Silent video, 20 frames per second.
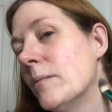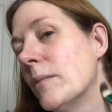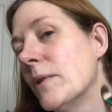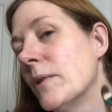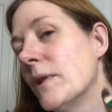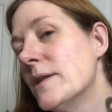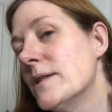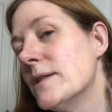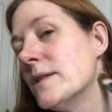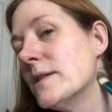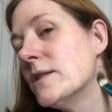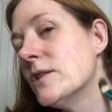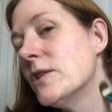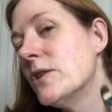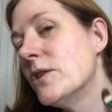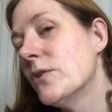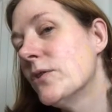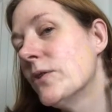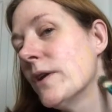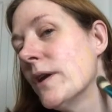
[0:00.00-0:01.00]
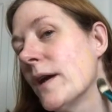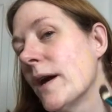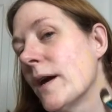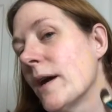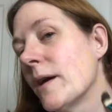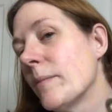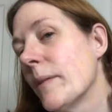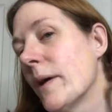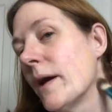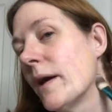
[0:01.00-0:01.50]
blends into your
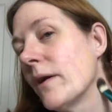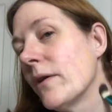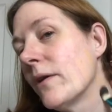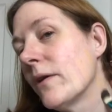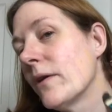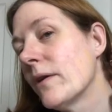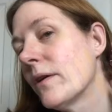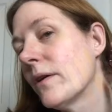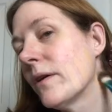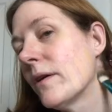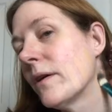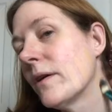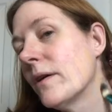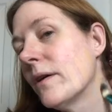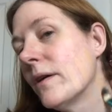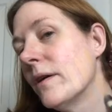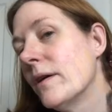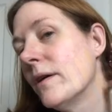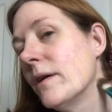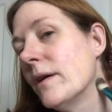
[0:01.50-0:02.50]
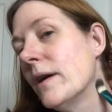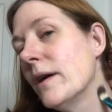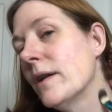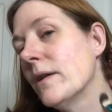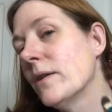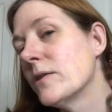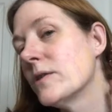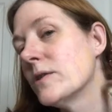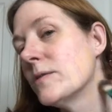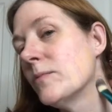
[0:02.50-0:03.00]
neck better
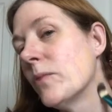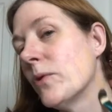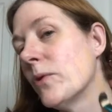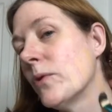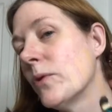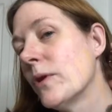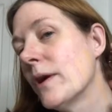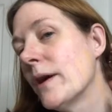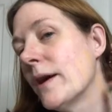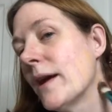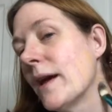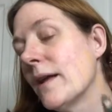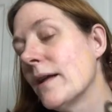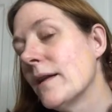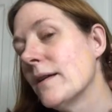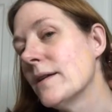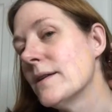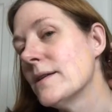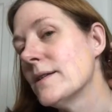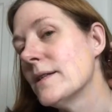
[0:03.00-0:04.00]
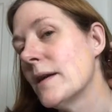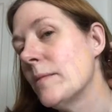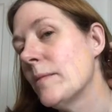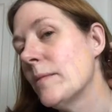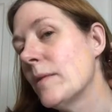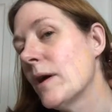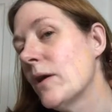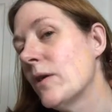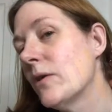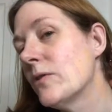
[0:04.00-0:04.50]
and looks more, again, the same
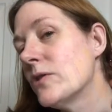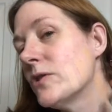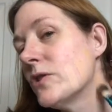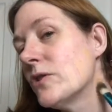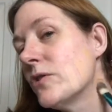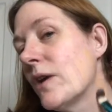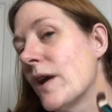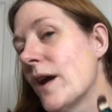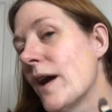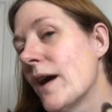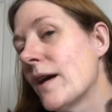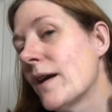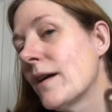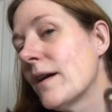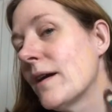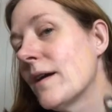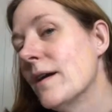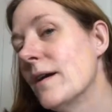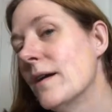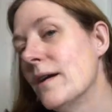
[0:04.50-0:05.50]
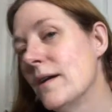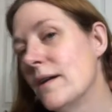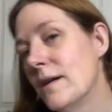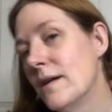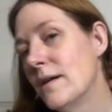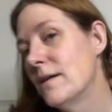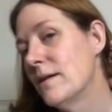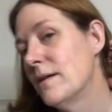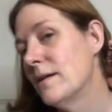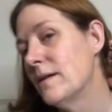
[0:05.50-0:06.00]
color as your neck
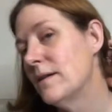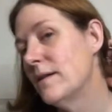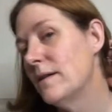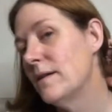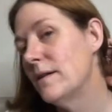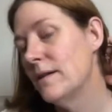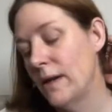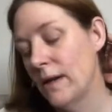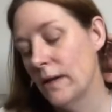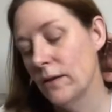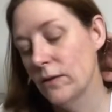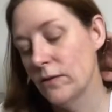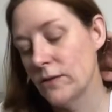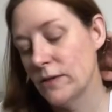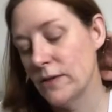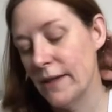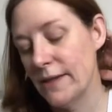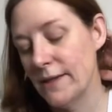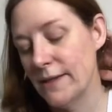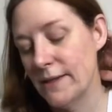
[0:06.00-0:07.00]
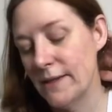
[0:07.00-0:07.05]
and looks like